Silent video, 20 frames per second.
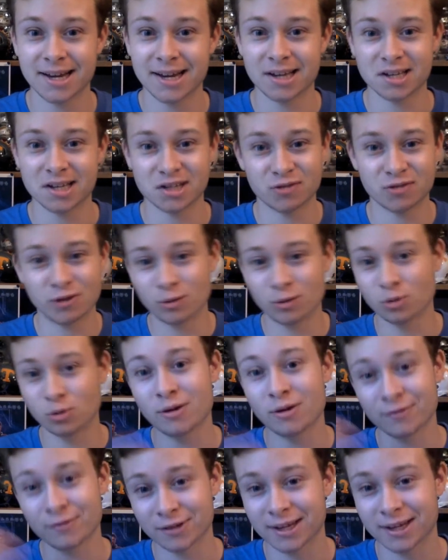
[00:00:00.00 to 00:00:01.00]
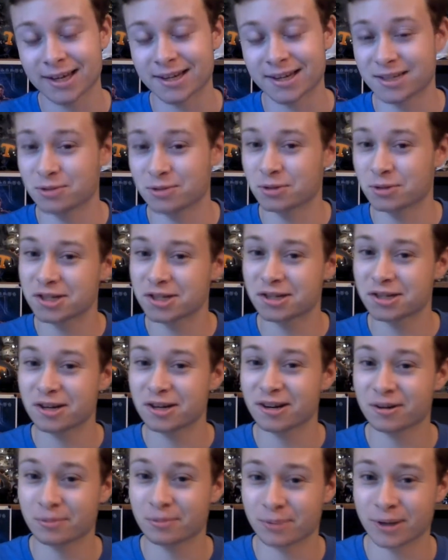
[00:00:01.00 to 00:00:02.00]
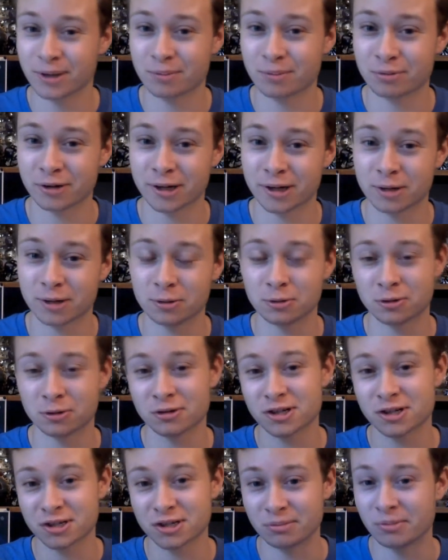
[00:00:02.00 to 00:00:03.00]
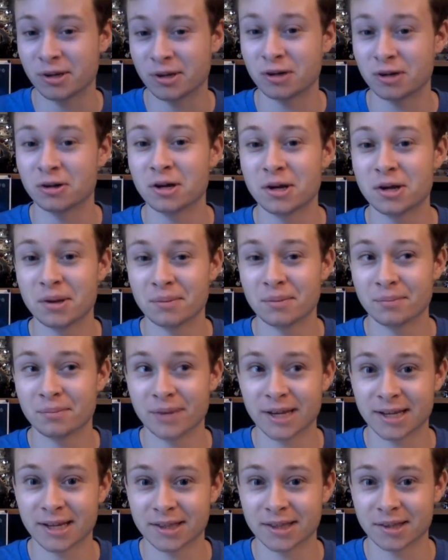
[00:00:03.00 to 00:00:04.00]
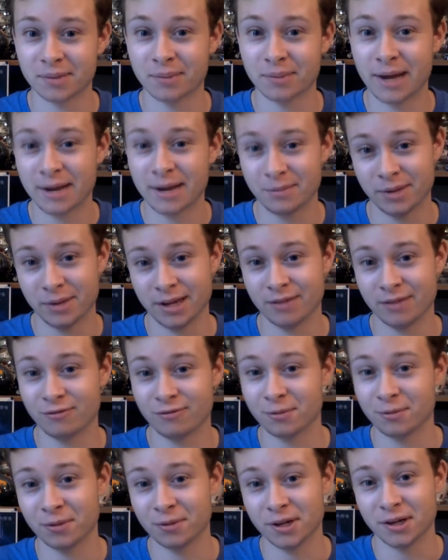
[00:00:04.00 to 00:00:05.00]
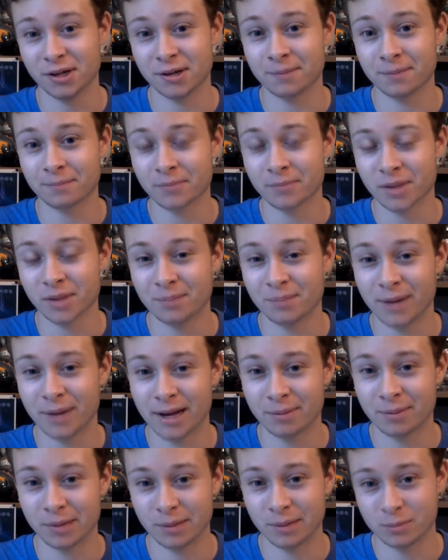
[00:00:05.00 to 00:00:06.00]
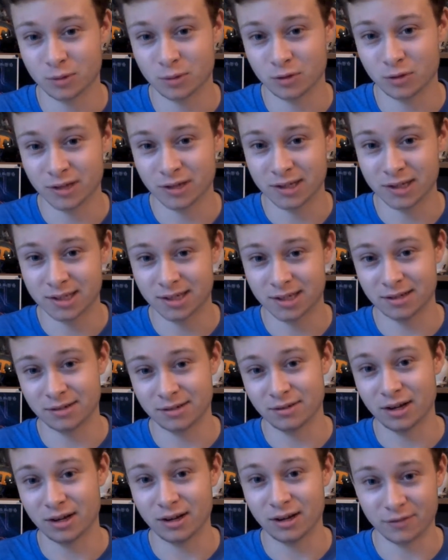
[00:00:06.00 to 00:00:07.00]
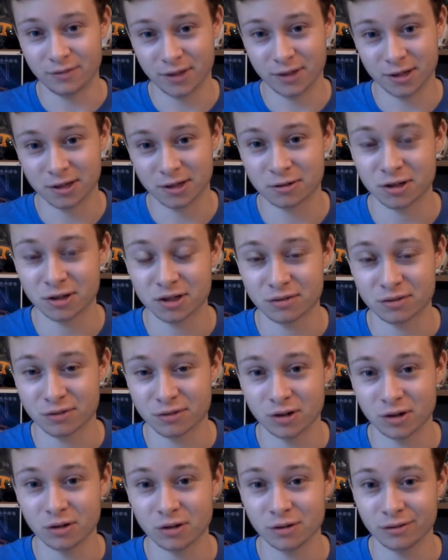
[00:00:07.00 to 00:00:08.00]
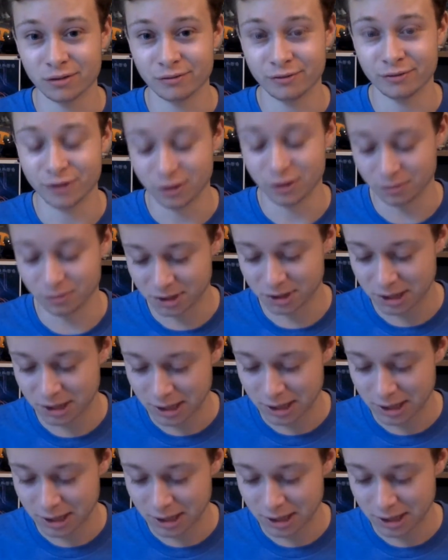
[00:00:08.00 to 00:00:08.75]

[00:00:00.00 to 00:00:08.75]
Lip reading: in this film, whoever that is, which is going to be pretty cool. Christian Bale being the Batman from the Batman movies of the Christopher Nolan films.